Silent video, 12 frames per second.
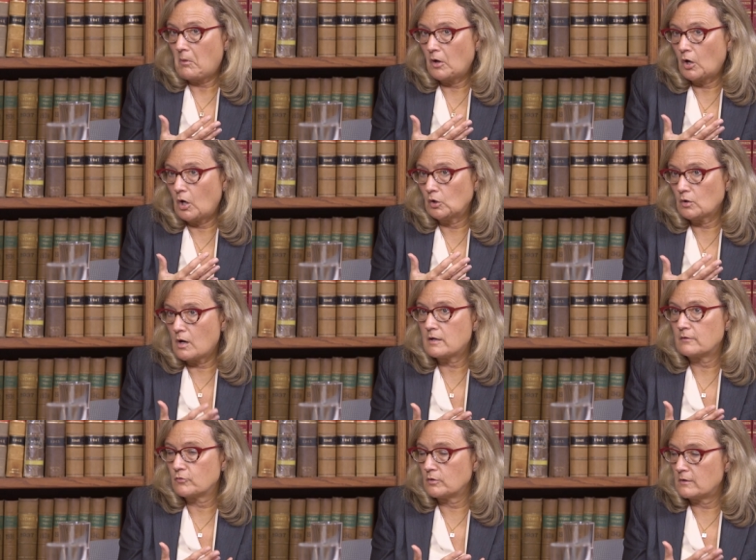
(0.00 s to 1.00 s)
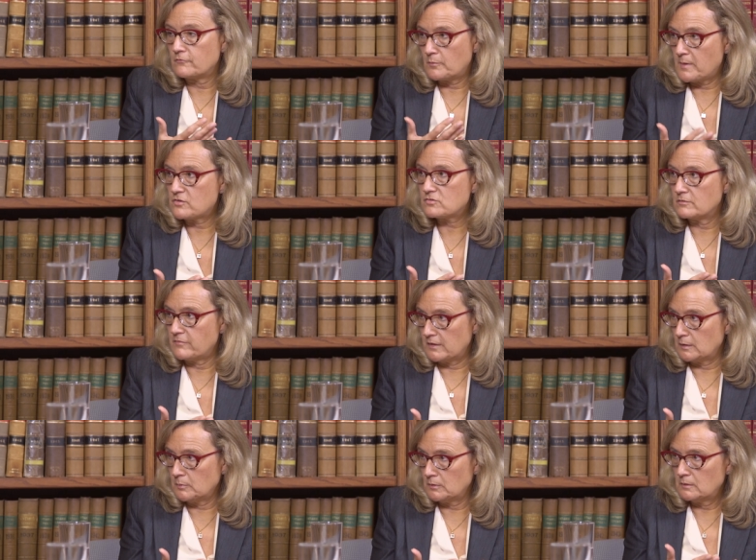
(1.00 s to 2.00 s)
a, a, lot of good information
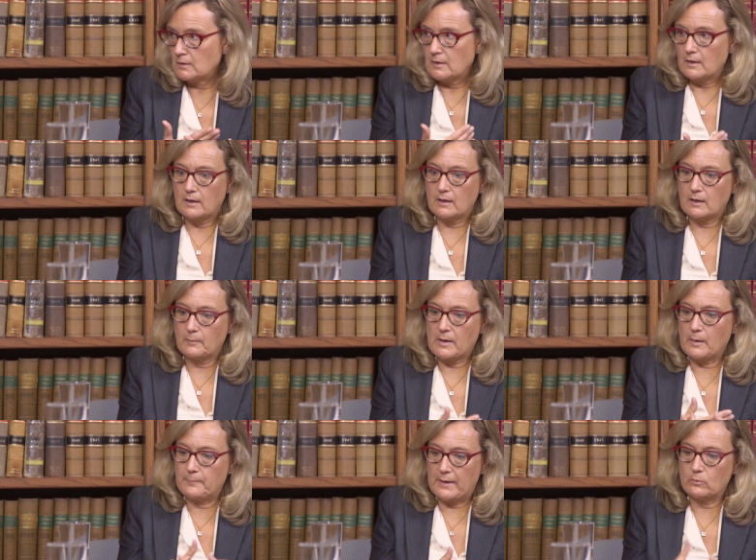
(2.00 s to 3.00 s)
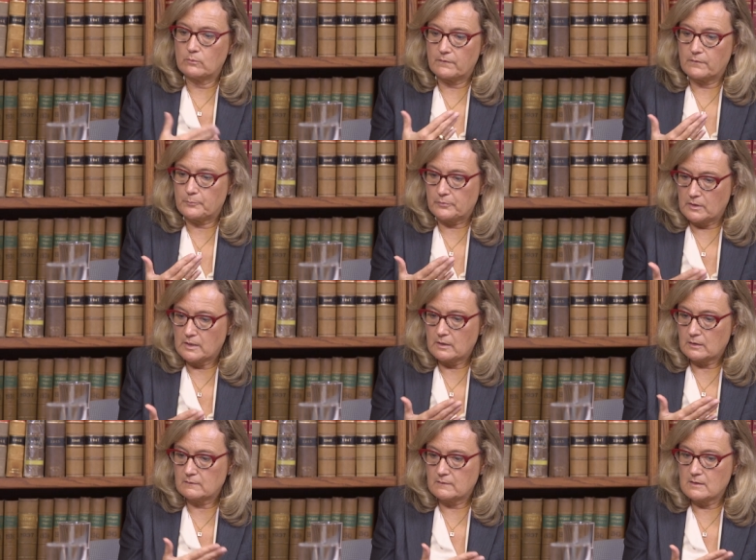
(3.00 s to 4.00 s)
available um, about the
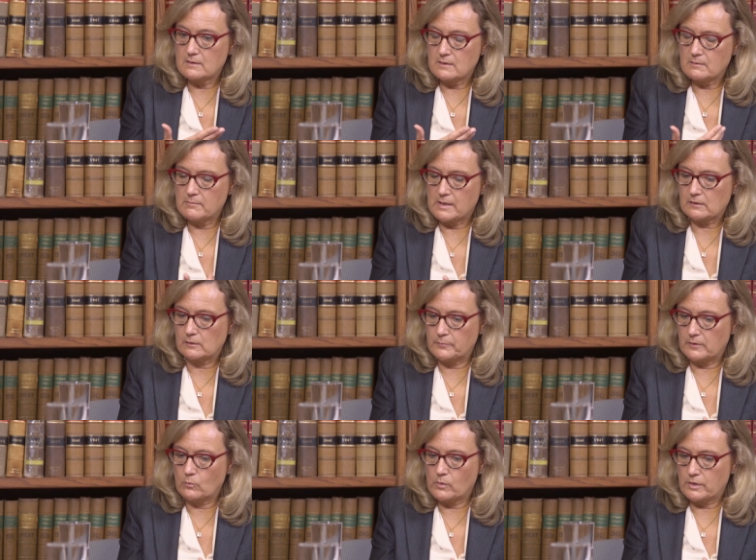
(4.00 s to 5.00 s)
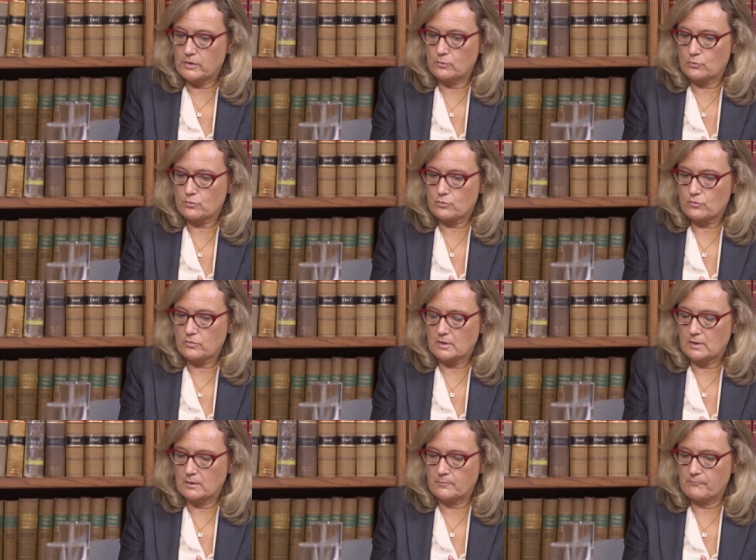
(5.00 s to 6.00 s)
product that medical marijuana users
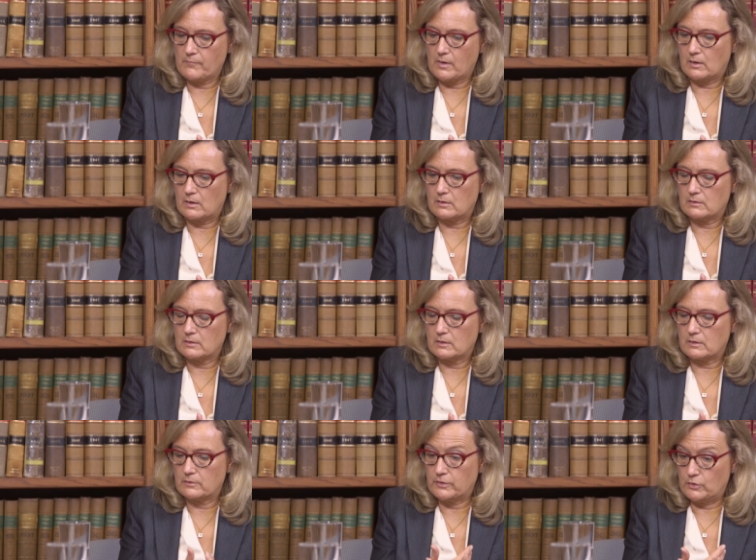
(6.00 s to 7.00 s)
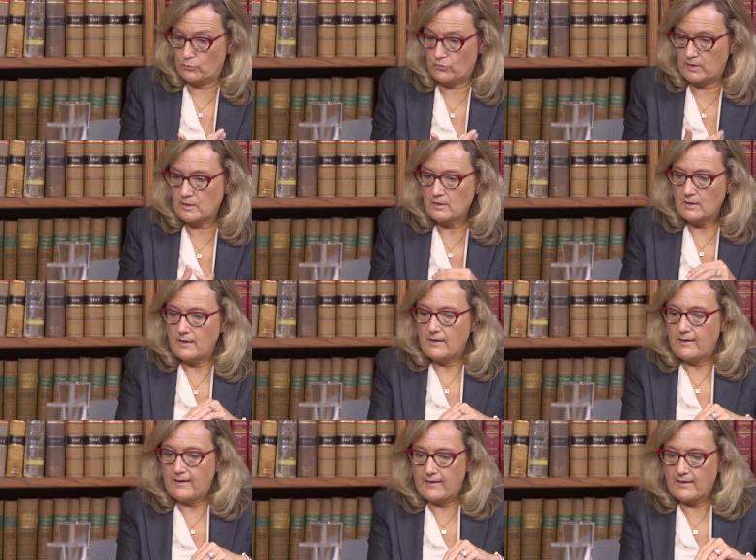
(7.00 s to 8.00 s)
um, are are using,
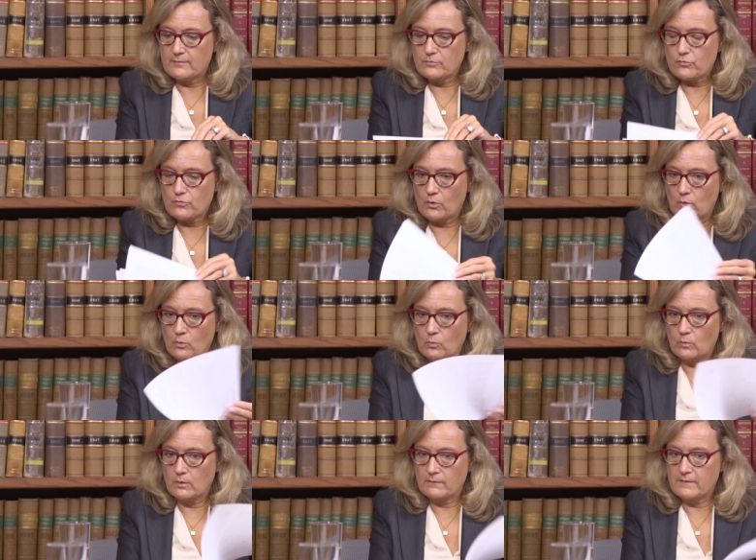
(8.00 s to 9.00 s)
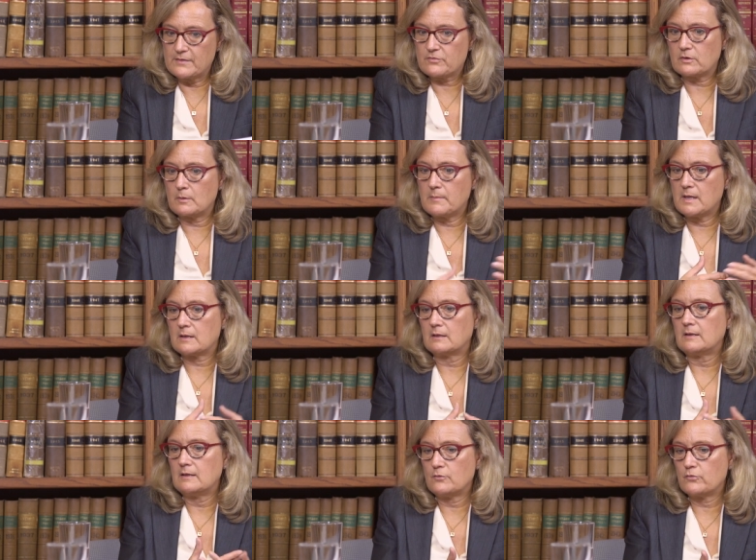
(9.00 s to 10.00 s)
and so that's going to make
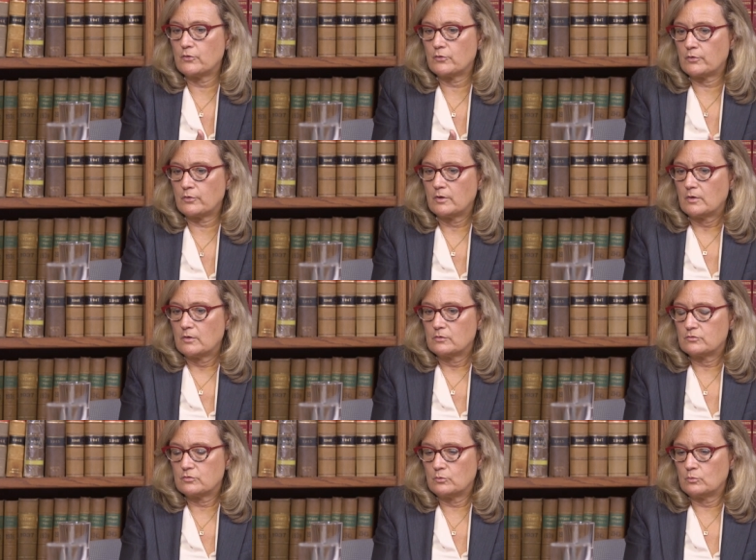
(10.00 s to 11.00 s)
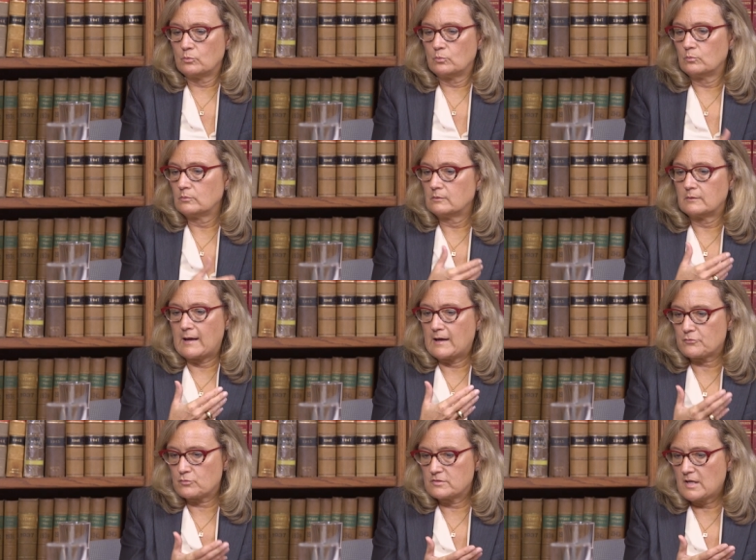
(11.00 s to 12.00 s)
it easier to
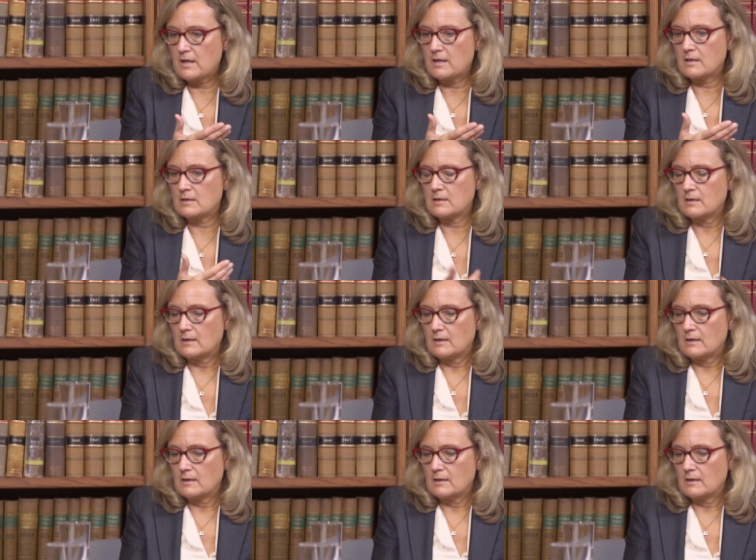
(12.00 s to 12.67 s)
ascertain.